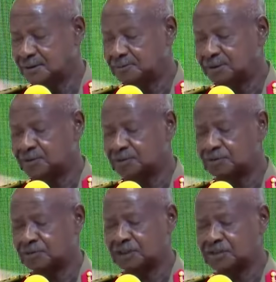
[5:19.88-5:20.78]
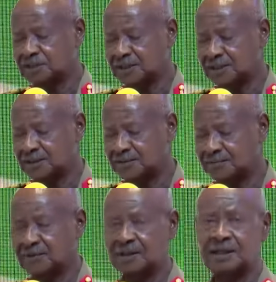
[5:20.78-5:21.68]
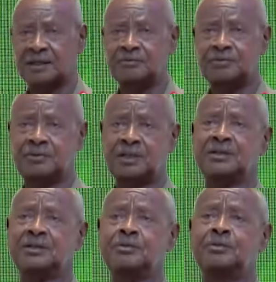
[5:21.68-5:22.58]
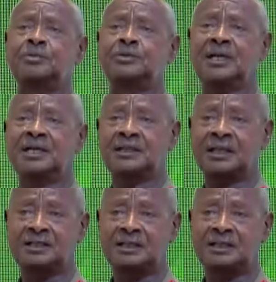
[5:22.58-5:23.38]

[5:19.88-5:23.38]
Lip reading: Pecos Kutesa, like if you take the group which attacked